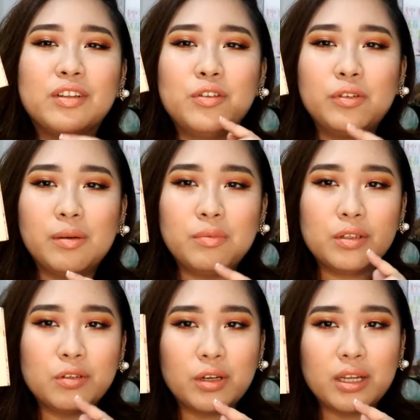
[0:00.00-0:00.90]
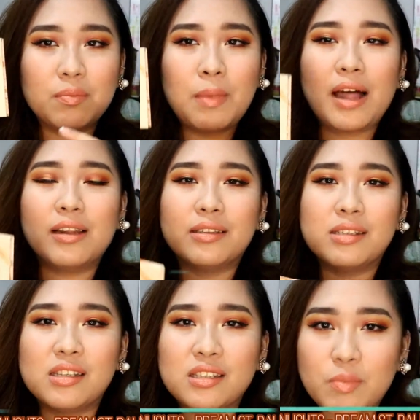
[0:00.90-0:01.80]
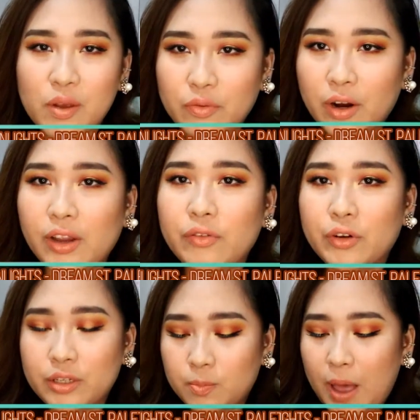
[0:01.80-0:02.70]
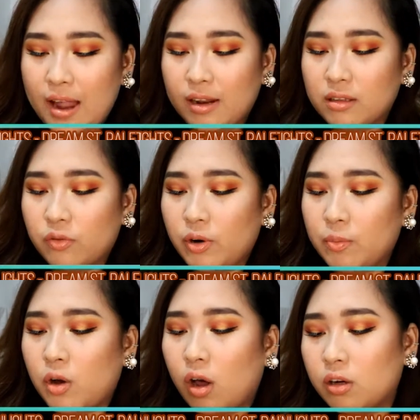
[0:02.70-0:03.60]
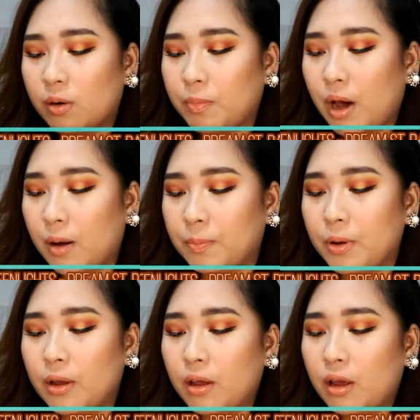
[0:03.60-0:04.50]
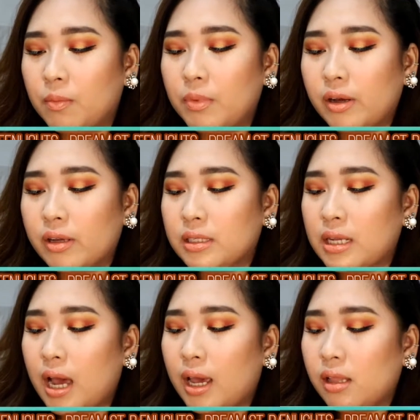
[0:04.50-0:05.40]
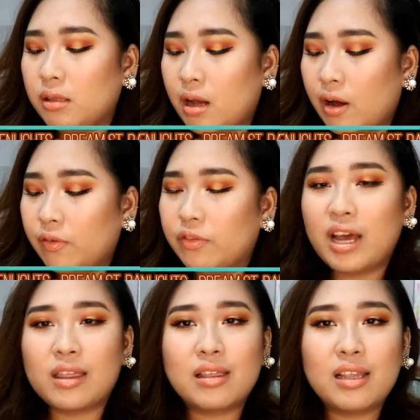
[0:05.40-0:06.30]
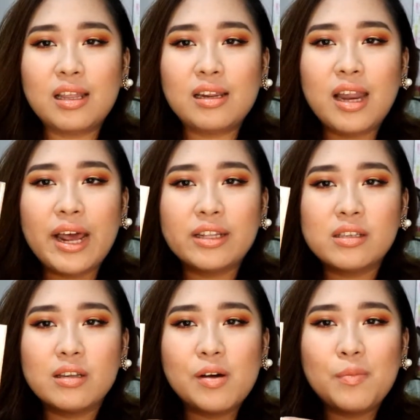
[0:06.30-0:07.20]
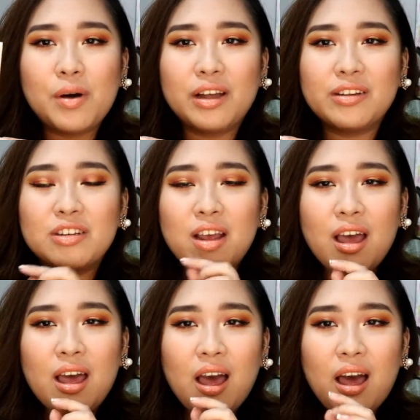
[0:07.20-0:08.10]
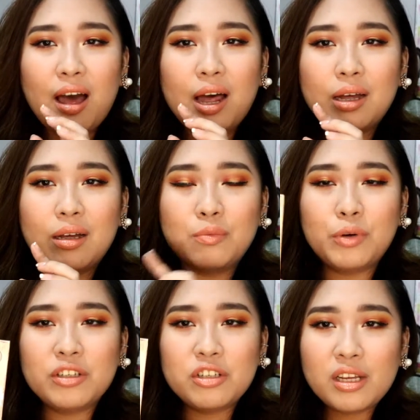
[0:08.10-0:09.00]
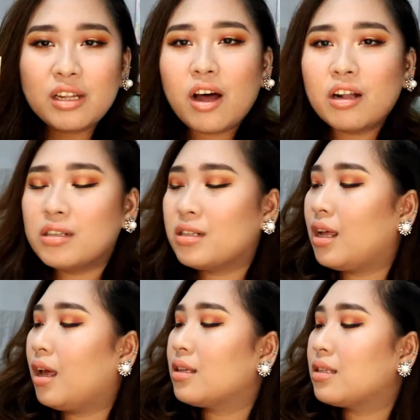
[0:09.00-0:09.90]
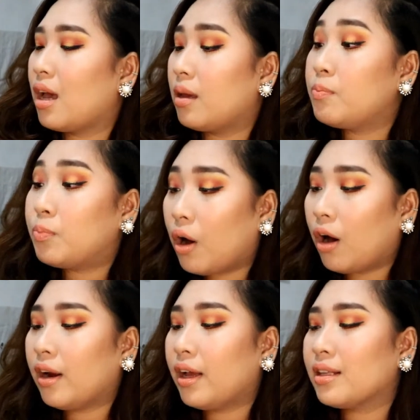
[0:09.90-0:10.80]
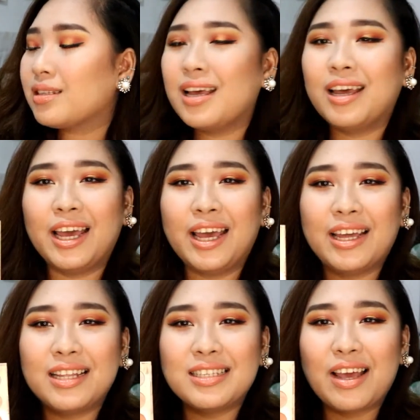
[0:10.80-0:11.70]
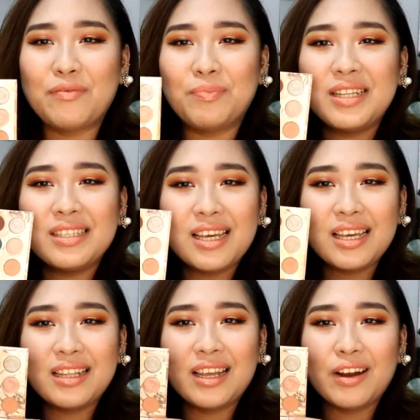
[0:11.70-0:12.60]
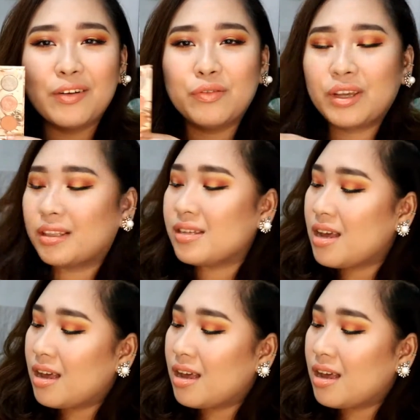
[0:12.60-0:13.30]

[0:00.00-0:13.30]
the Dream Street palette. This is my very first palette from Colourpop because I love Kathleen Light so much. When she launched this, I bought it and I've been taking care of it.